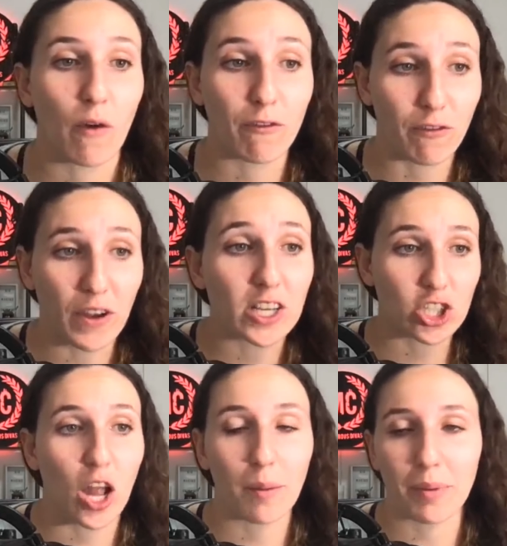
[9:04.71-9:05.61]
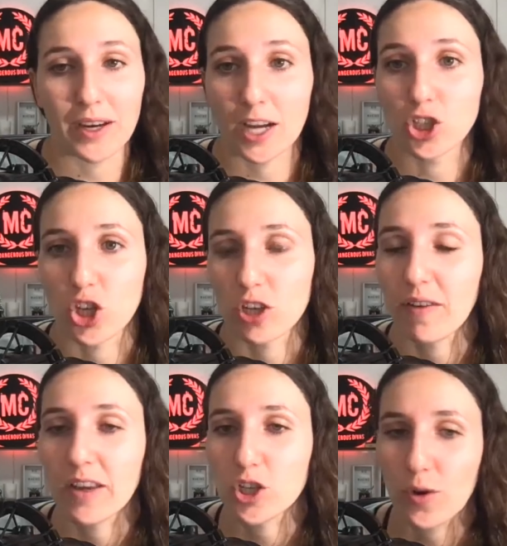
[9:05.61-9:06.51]
finished up, like I just
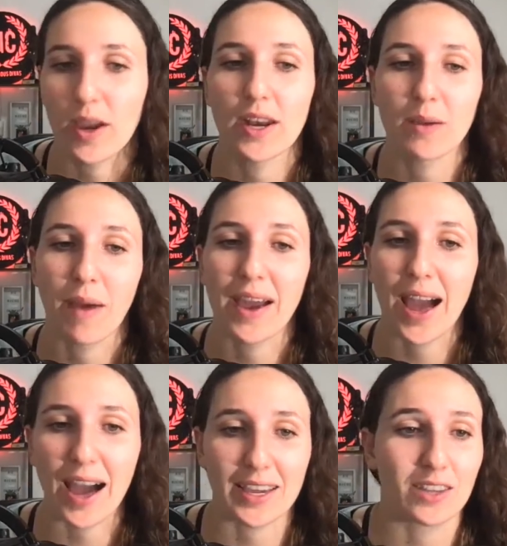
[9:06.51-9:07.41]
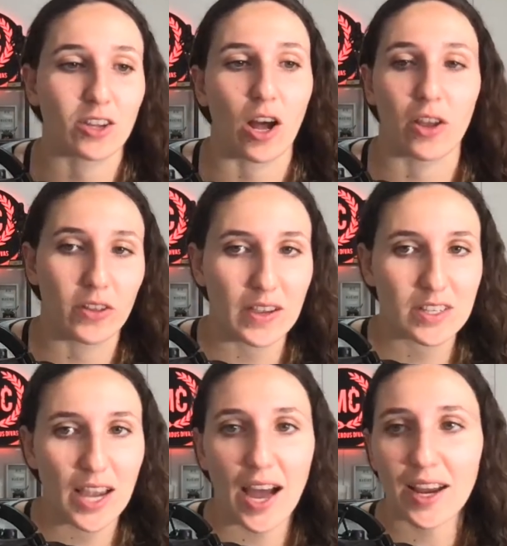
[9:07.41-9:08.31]
finished creating my Hacking the
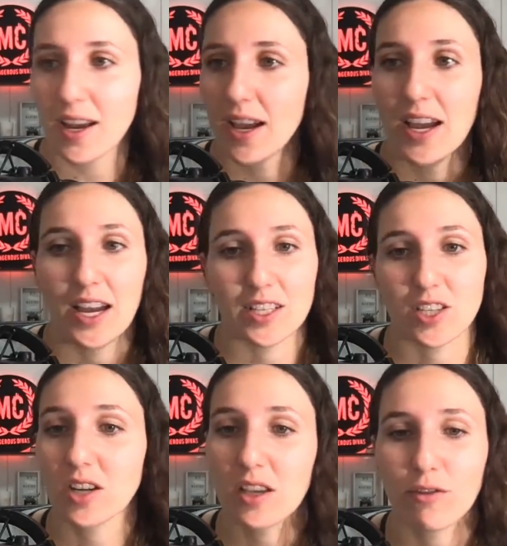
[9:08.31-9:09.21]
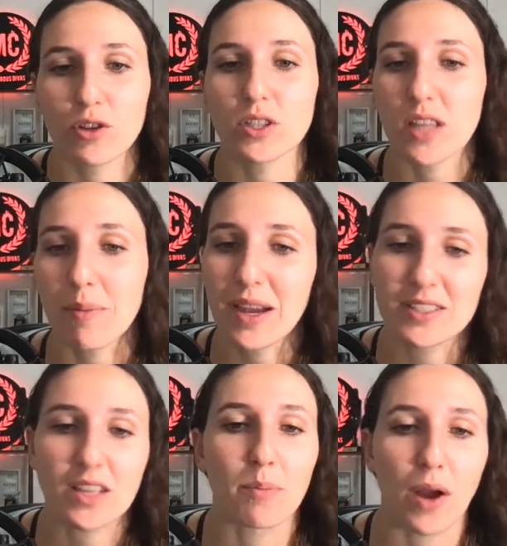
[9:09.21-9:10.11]
Holidays guide. It's going to give you a
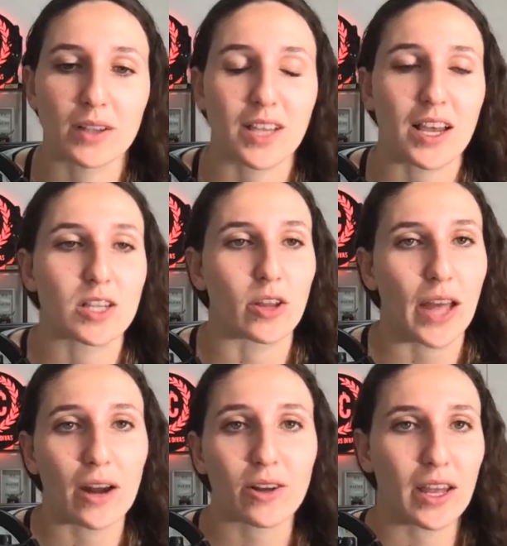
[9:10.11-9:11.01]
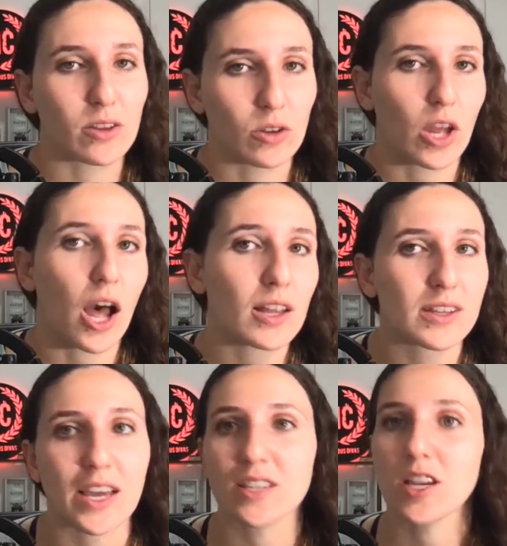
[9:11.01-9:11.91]
step-by-step process on how to handle the
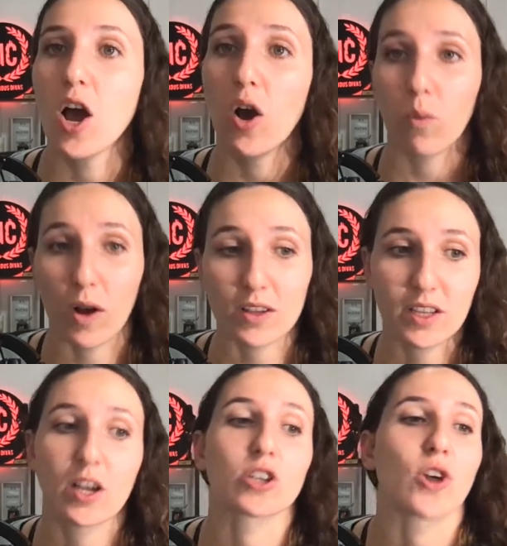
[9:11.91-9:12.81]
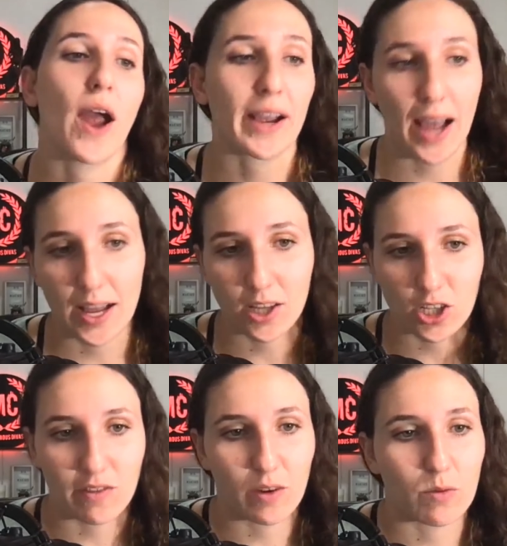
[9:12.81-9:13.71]
holidays while staying on track and
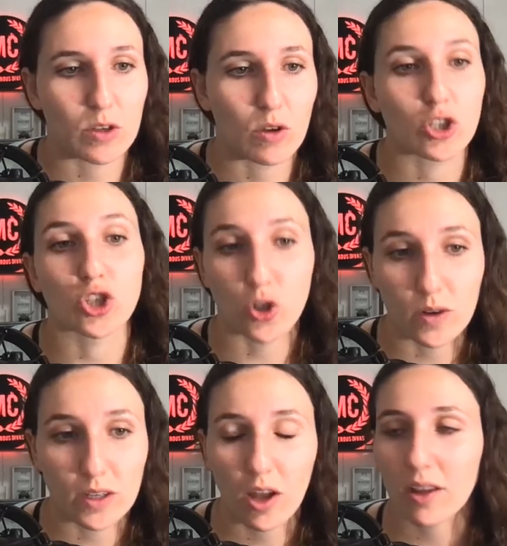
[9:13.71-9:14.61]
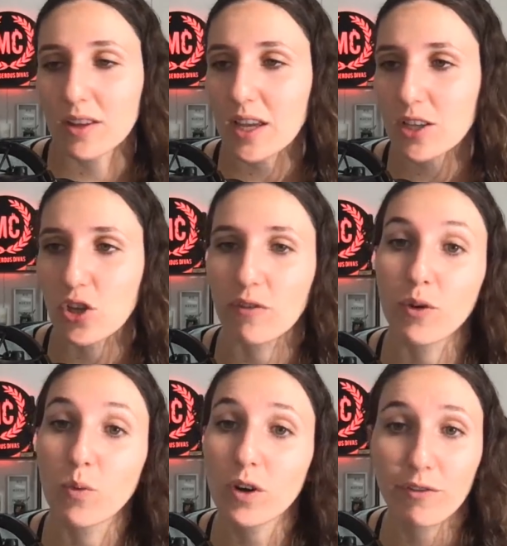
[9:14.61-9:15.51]
achieving results during the holidays. So if
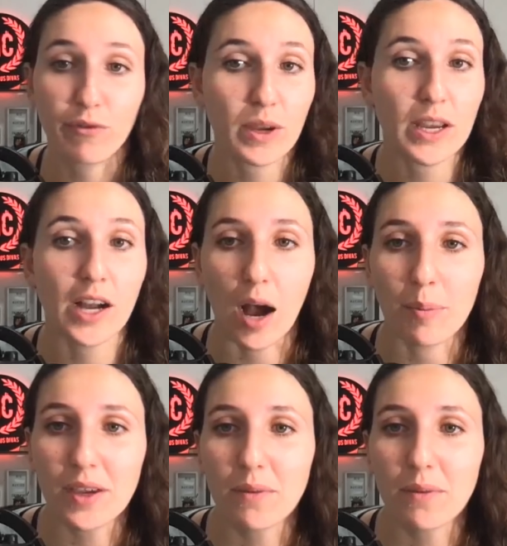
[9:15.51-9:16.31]
you want a free copy,